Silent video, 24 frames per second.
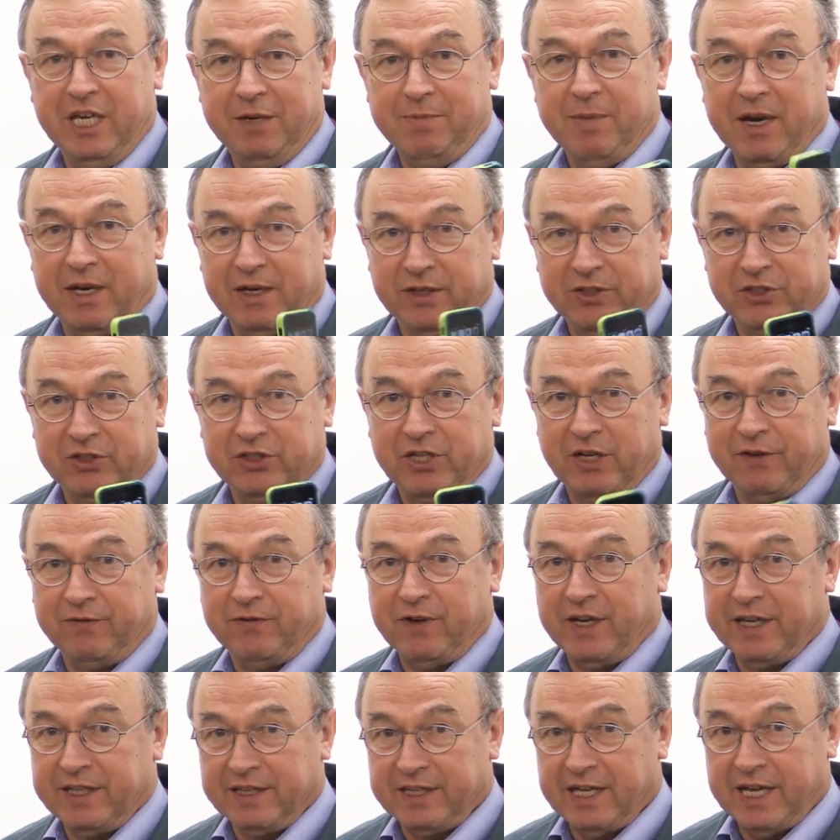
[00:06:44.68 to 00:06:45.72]
email and
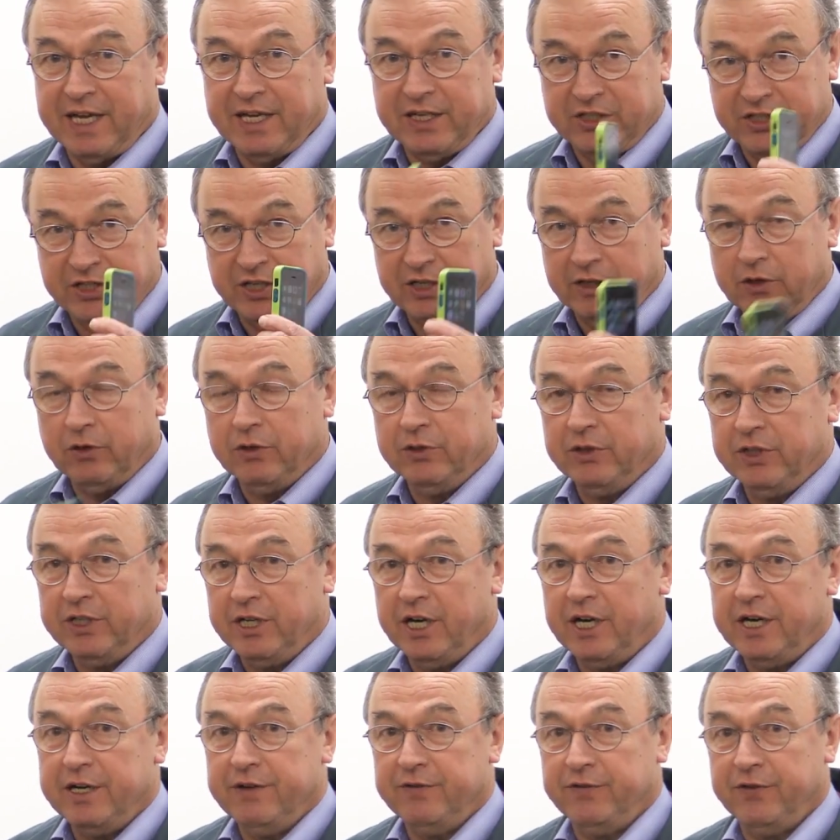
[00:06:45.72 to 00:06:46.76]
stuff like that uh, on the
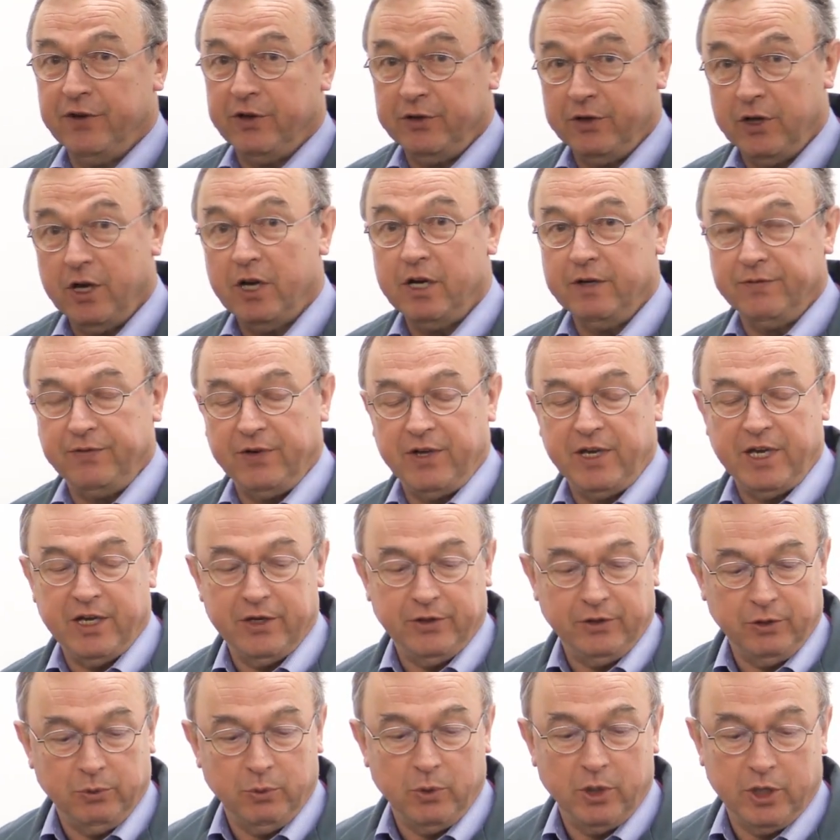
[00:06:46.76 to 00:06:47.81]
iPhone over here
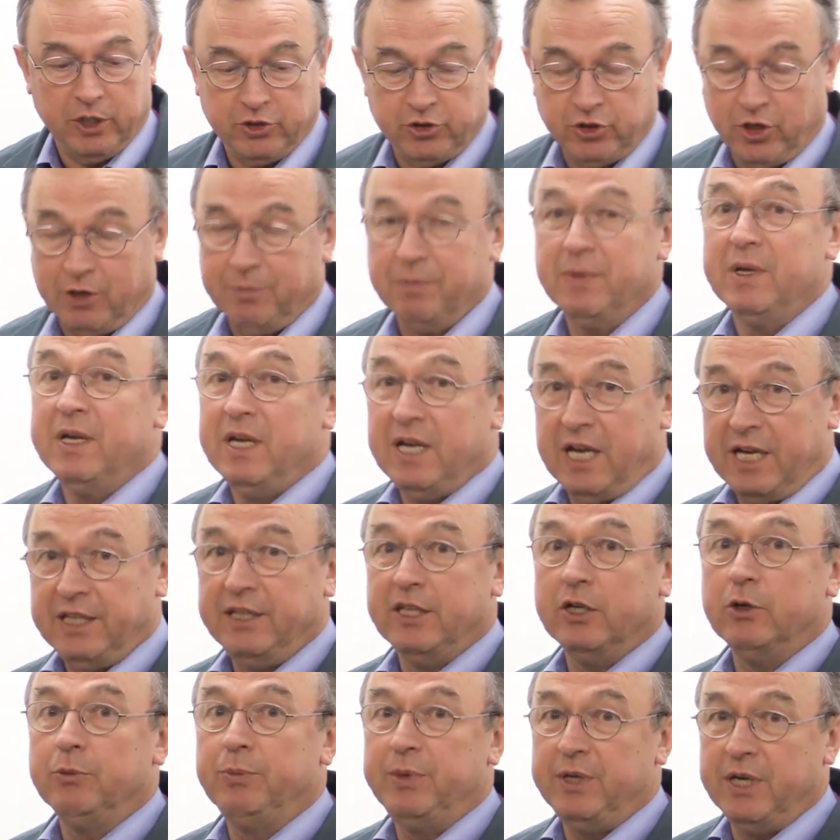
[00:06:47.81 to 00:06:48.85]
in the workshop. And
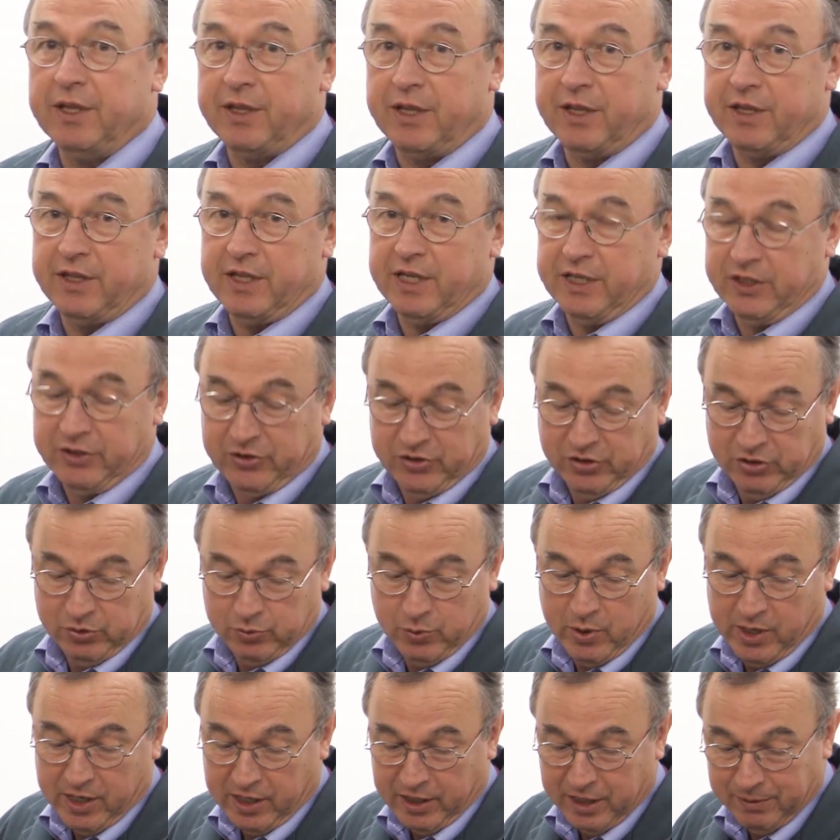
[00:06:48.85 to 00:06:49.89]
there'll be other things as
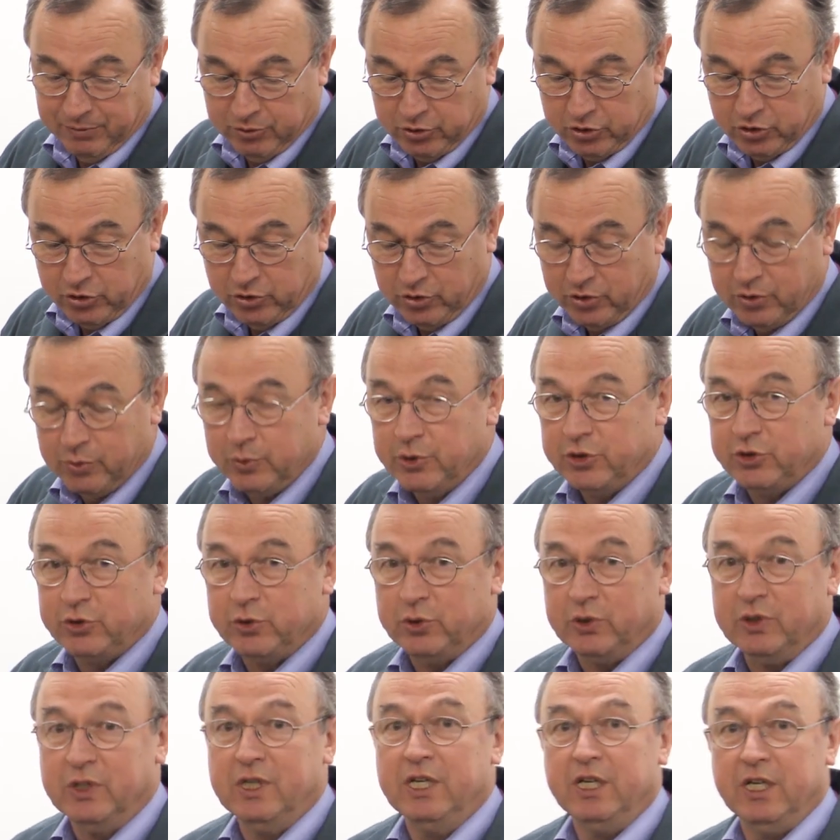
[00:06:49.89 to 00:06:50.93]
well, I'm sure, which
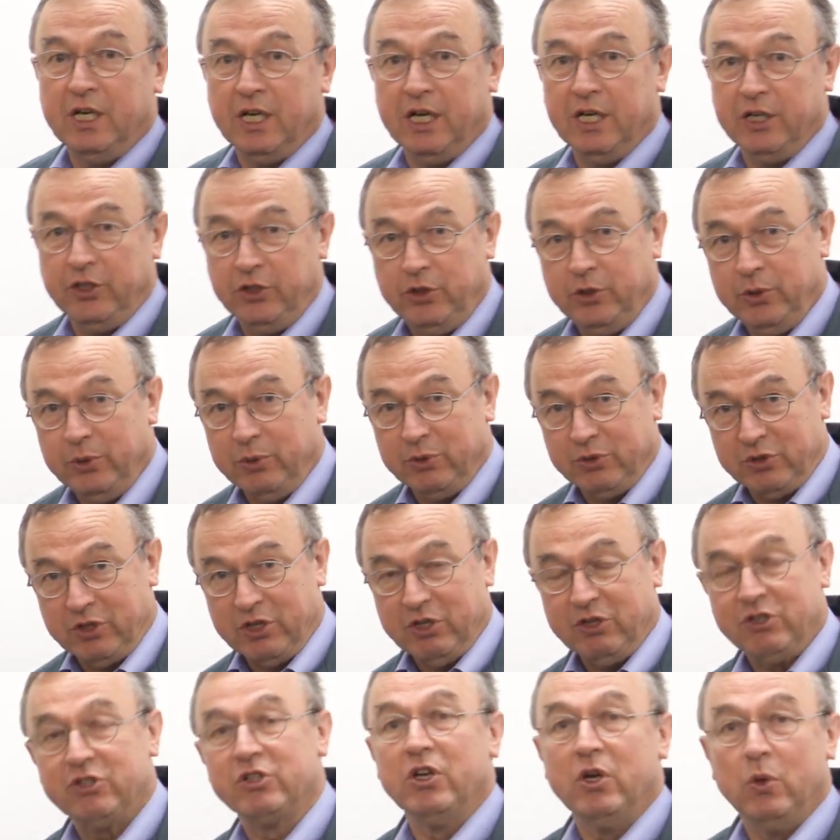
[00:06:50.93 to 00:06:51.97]
will uh, use
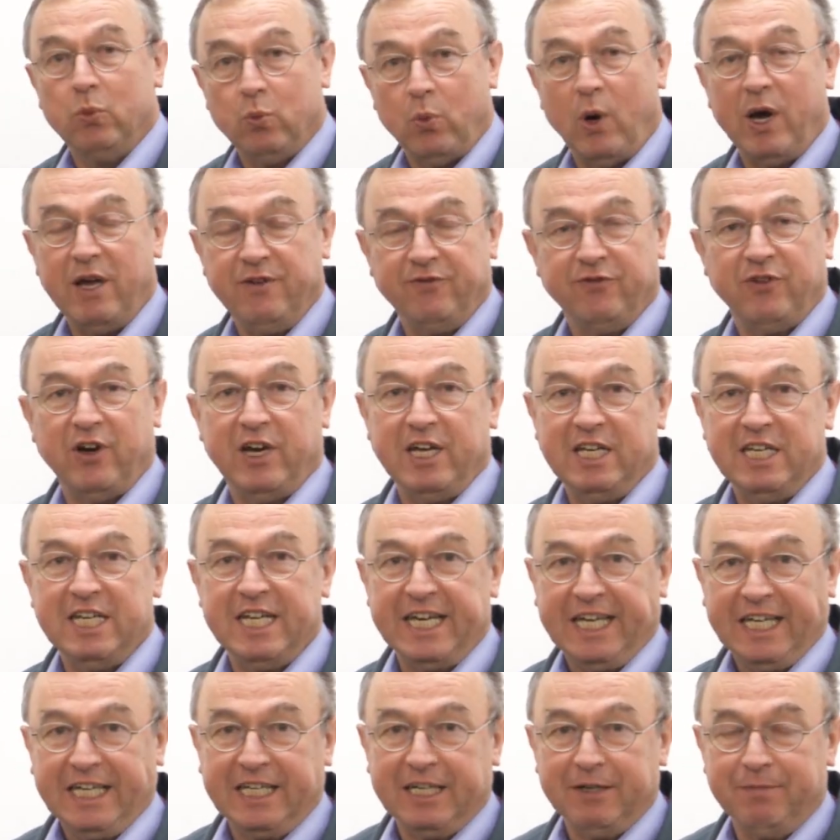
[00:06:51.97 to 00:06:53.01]
this Wi-Fi
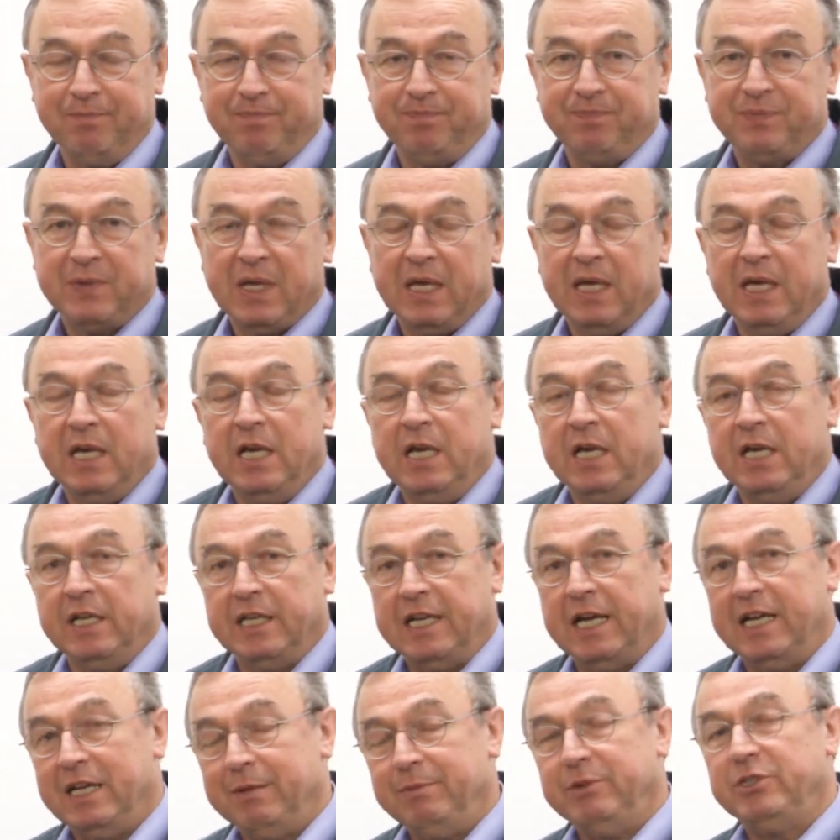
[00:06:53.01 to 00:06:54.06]
link.
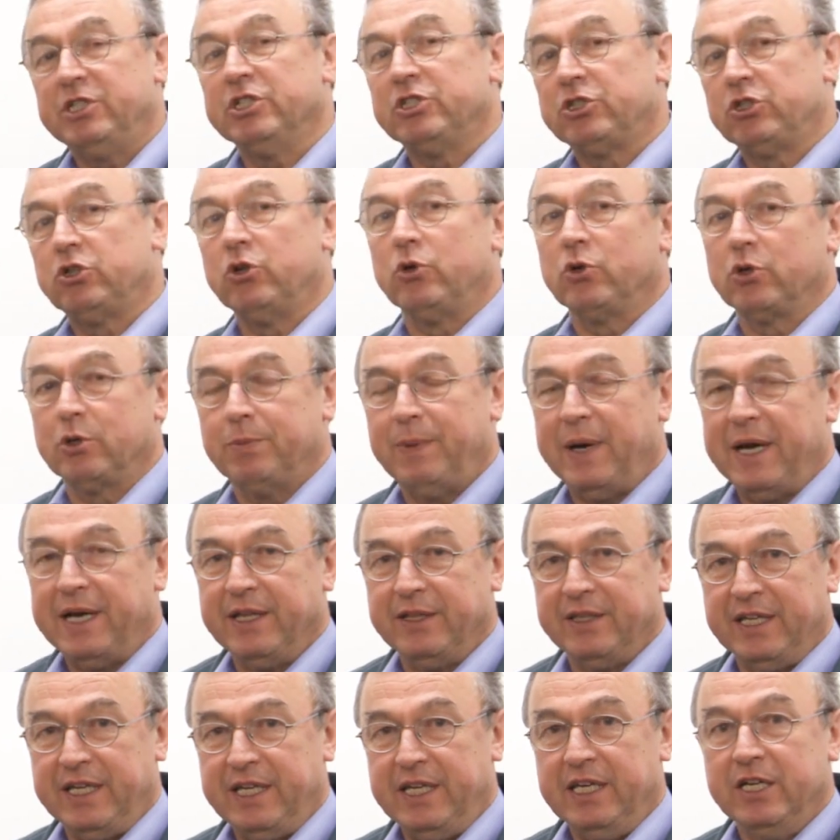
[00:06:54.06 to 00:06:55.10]
Now, let me just talk
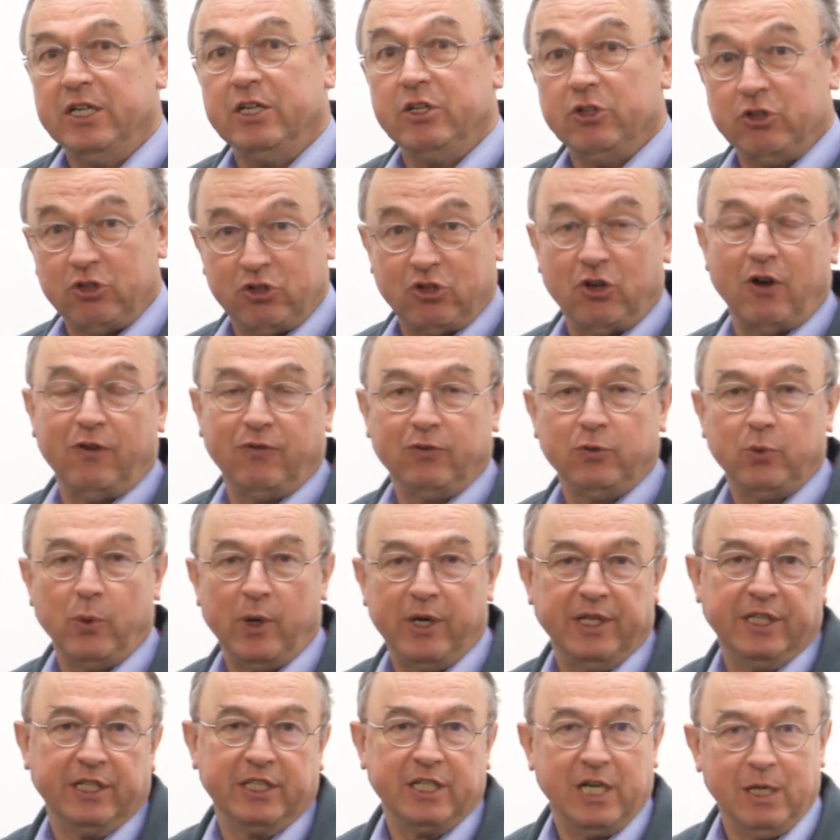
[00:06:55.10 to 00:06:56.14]
about the
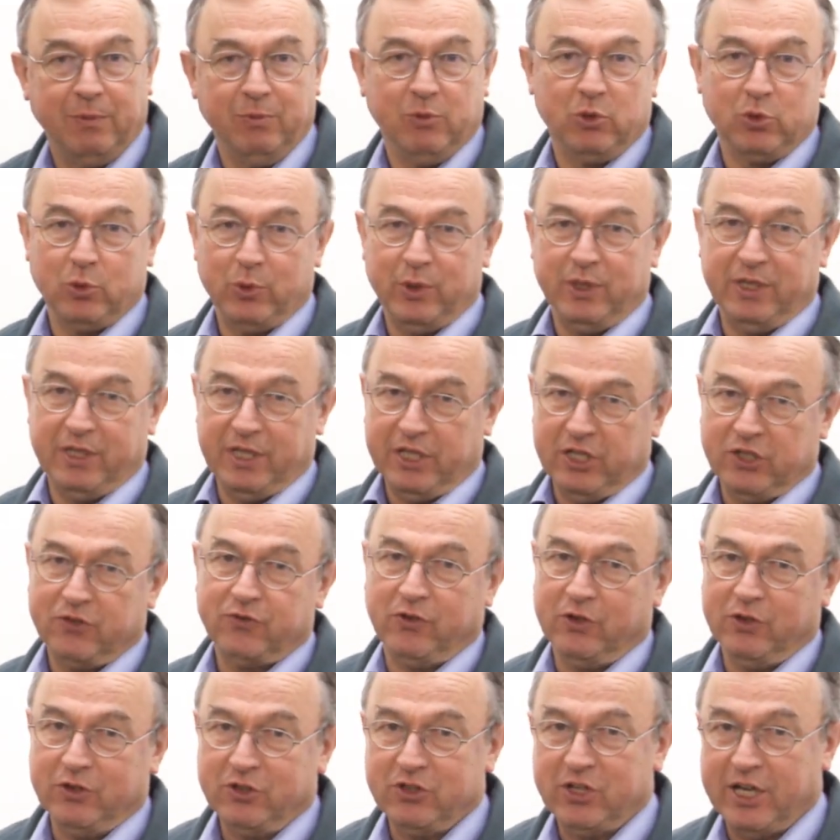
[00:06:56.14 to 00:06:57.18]
software that comes with this
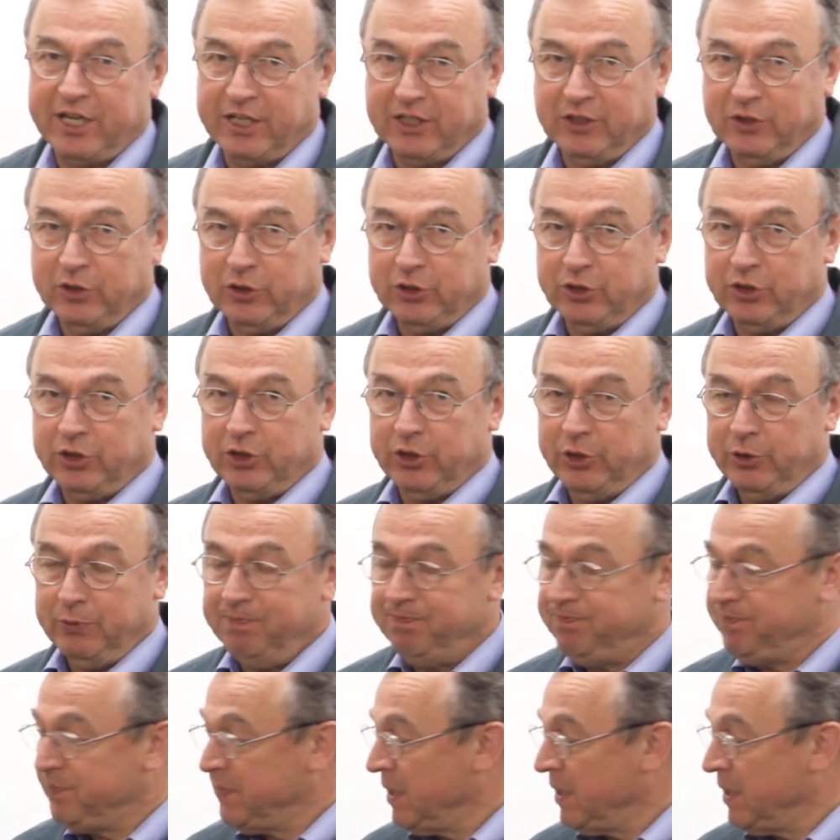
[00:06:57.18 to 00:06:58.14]
for a second or two.